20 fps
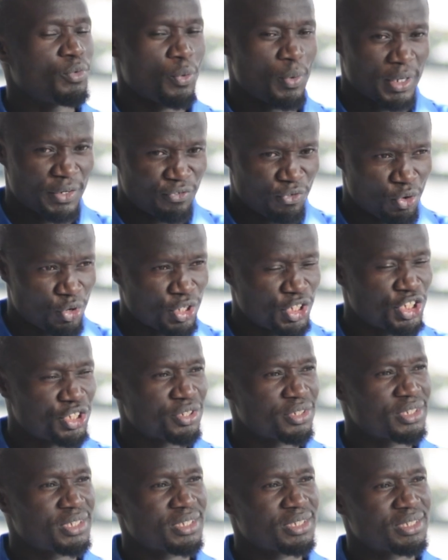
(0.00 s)
We went for
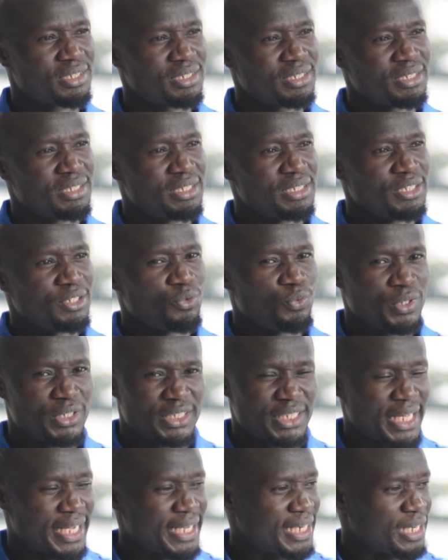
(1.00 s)
auditions. We
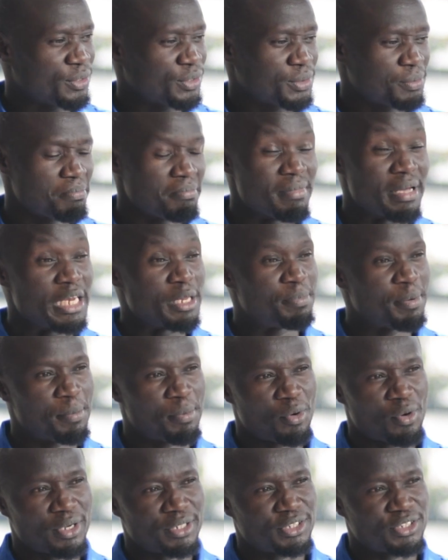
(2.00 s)
tried out. Many
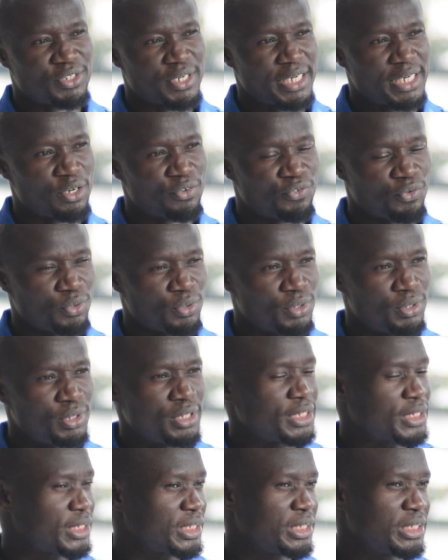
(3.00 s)
people had tried out for
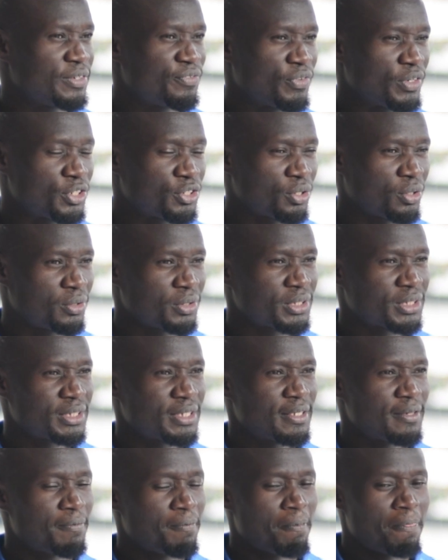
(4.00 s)
these different
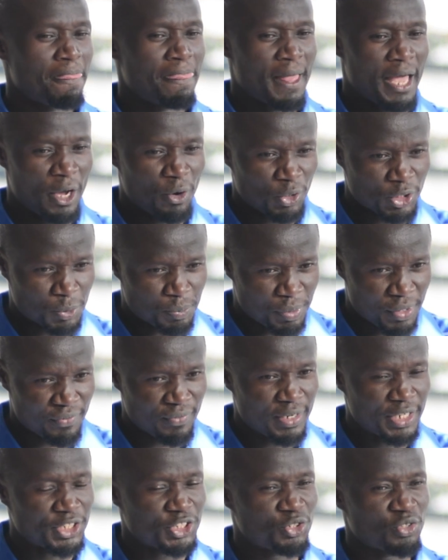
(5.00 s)
roles. I was
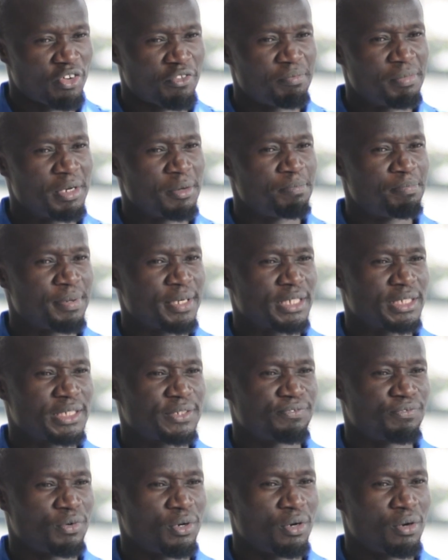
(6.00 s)
privileged to have been
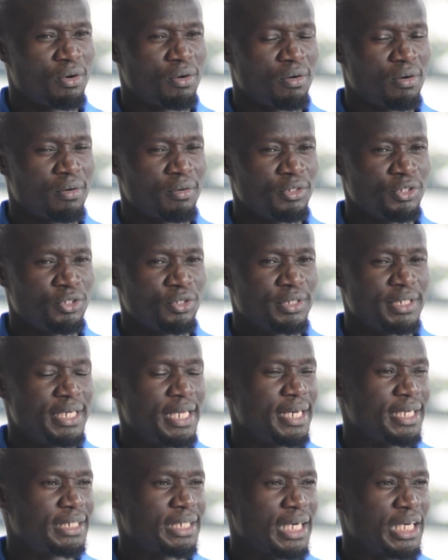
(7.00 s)
picked for, the
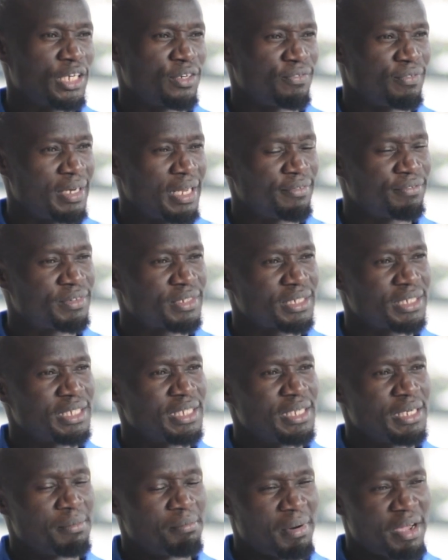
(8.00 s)
director kind of loved
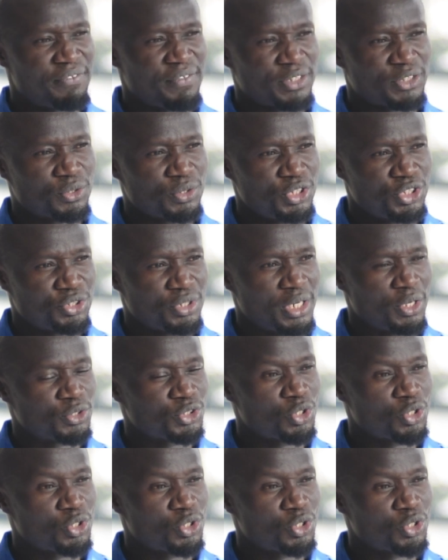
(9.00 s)
my first audition.